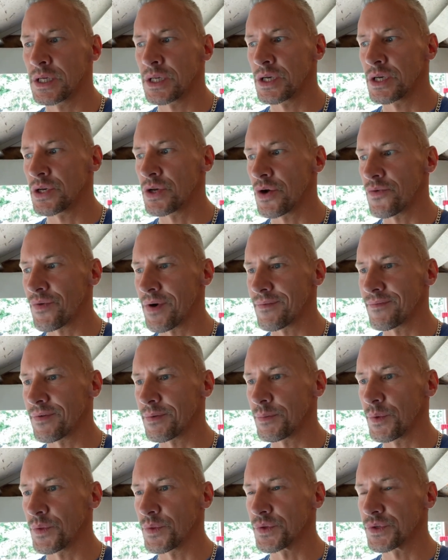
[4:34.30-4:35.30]
No rain for
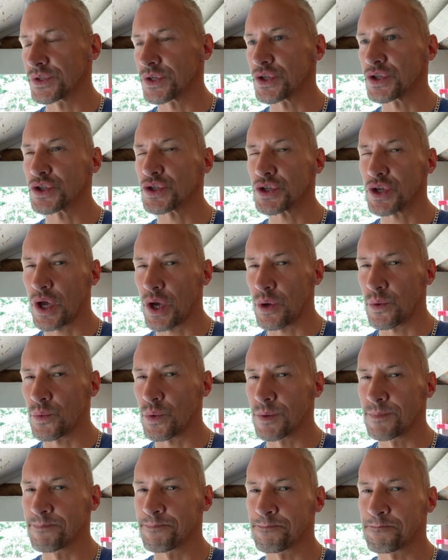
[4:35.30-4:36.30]
months. So
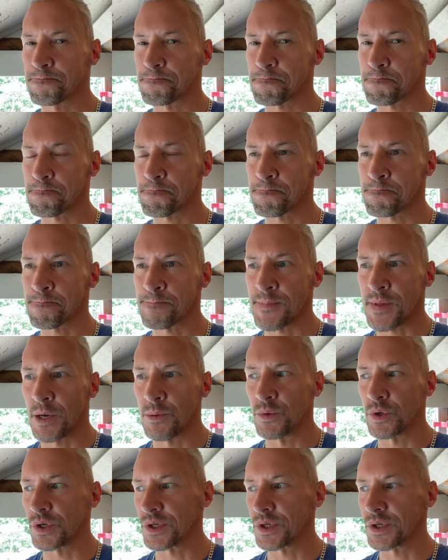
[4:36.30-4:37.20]
we're